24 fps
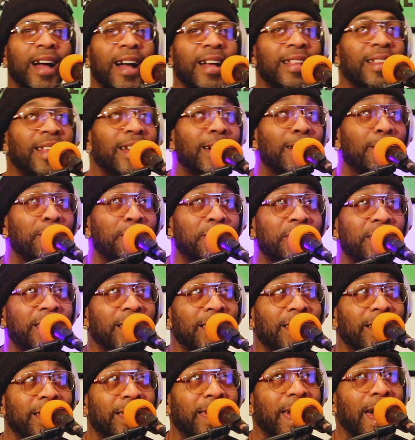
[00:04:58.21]
nigga was in
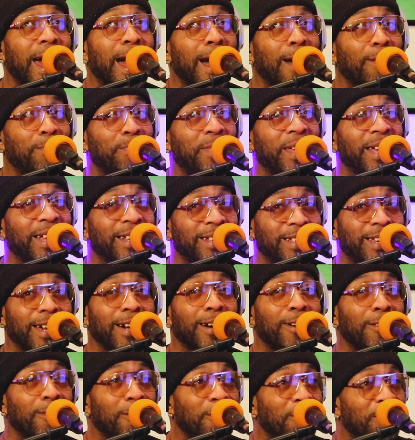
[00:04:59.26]
the cabinet,
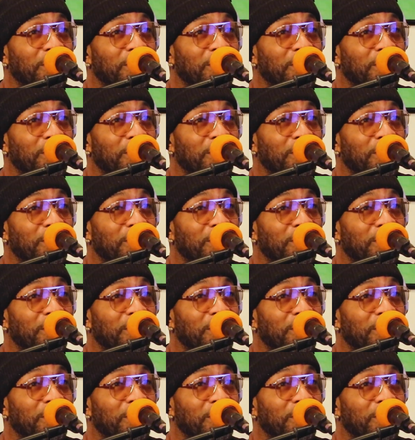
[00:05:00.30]
yo.